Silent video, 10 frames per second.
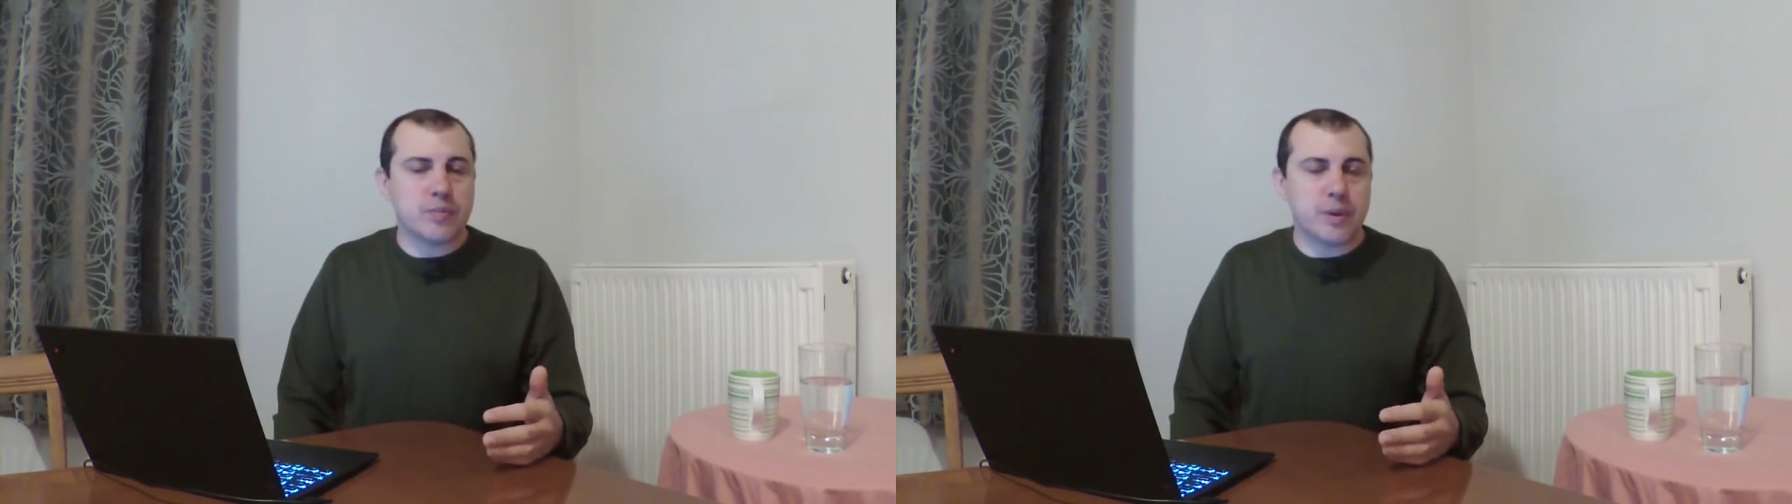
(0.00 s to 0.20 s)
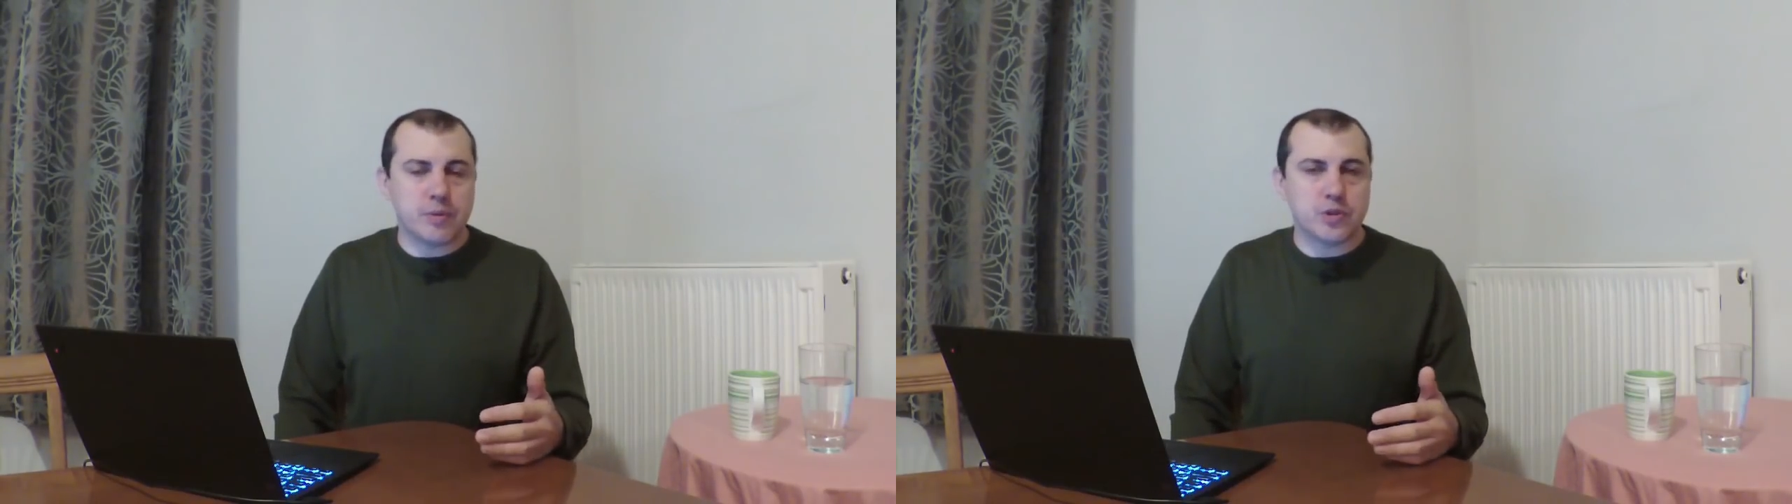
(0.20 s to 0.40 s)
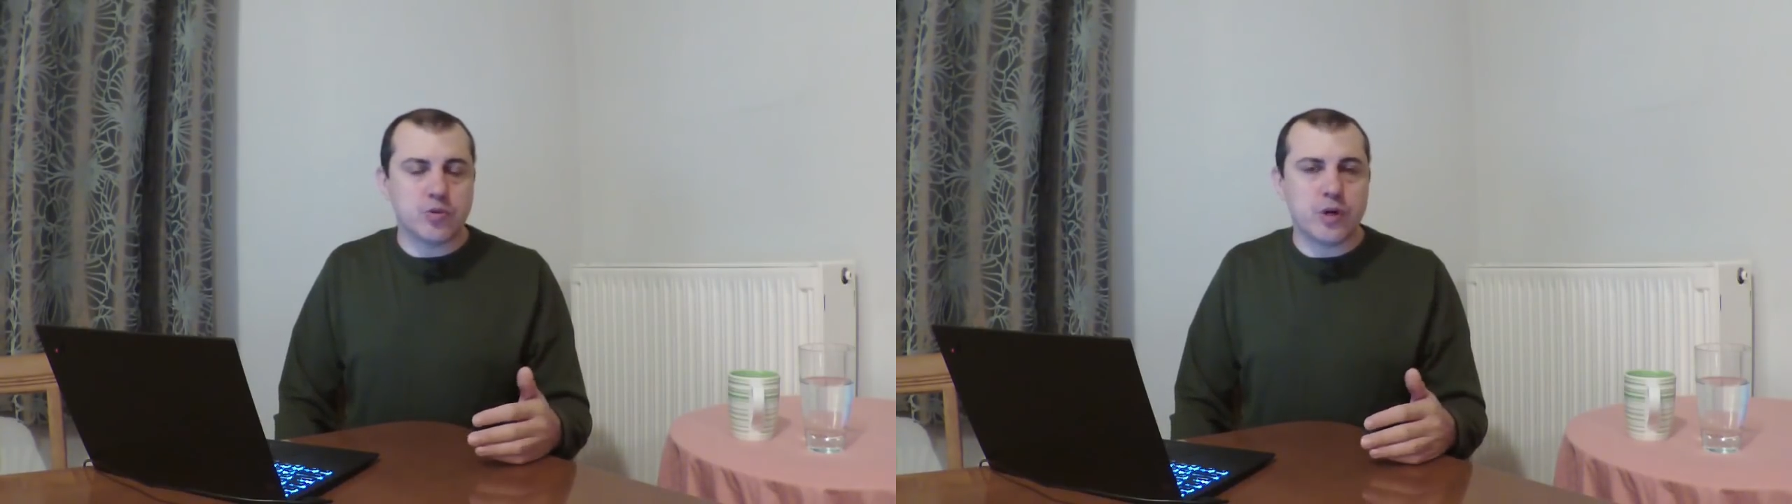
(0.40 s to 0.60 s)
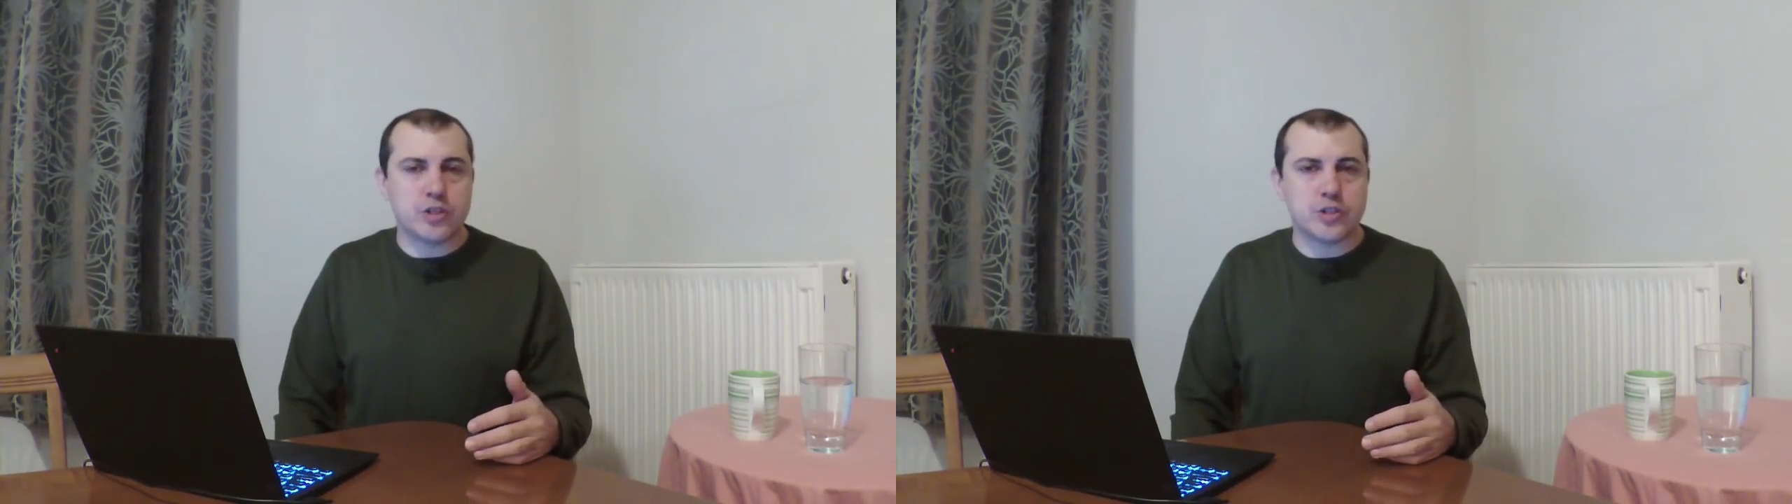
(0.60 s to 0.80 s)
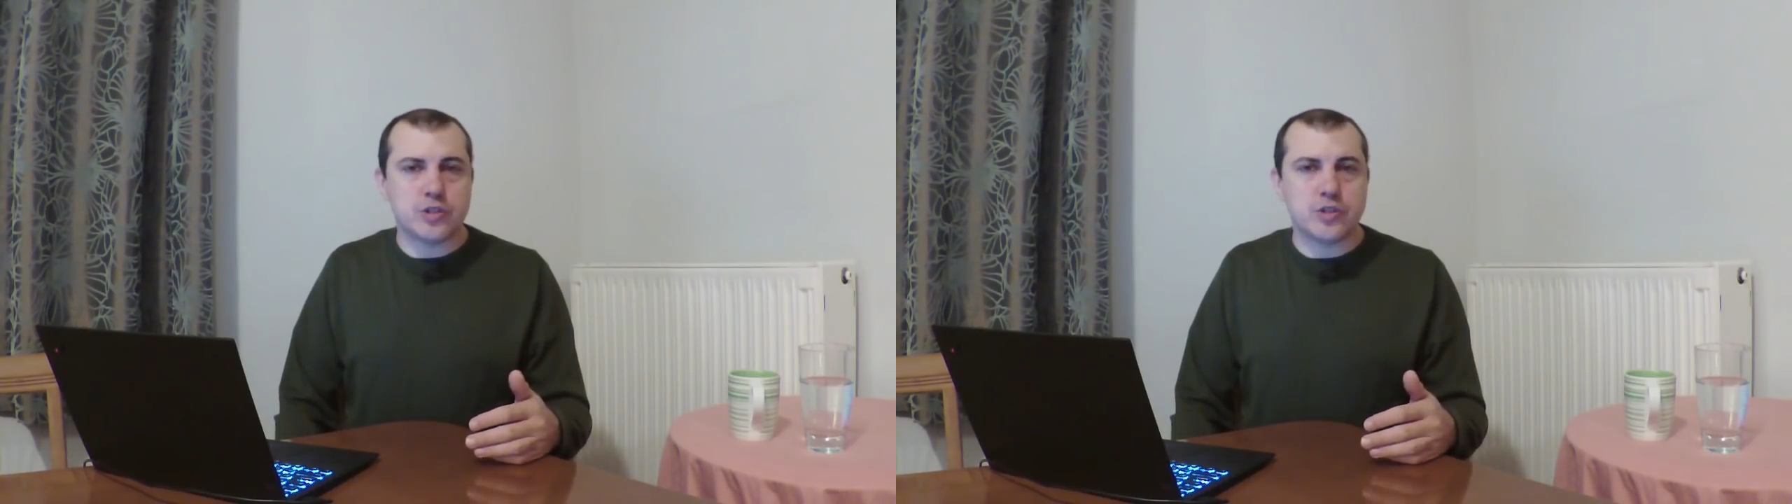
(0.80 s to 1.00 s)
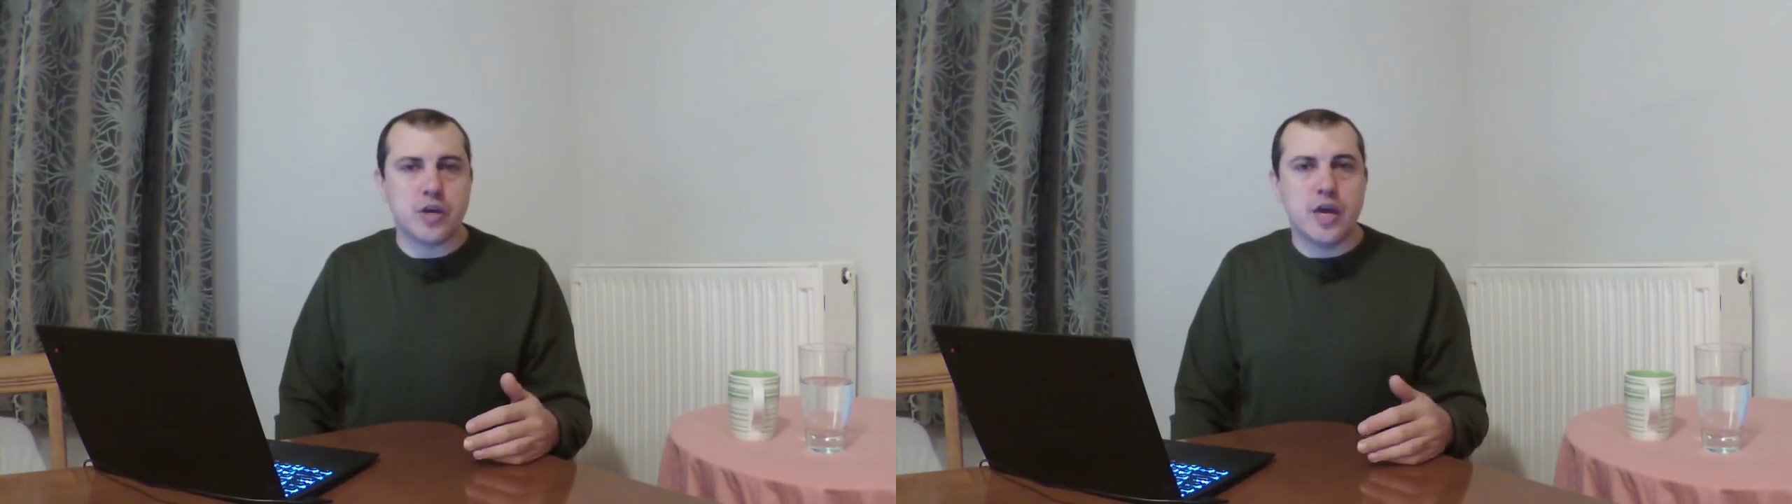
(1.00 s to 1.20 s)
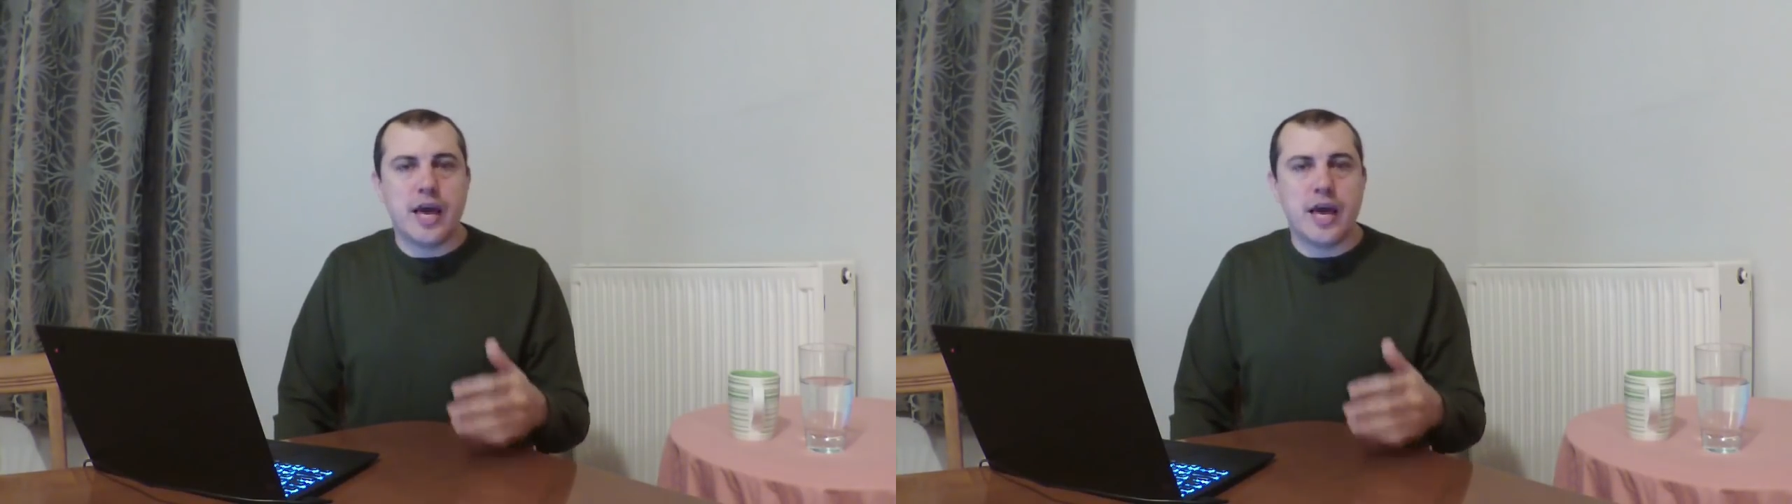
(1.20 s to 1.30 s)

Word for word: people's questions,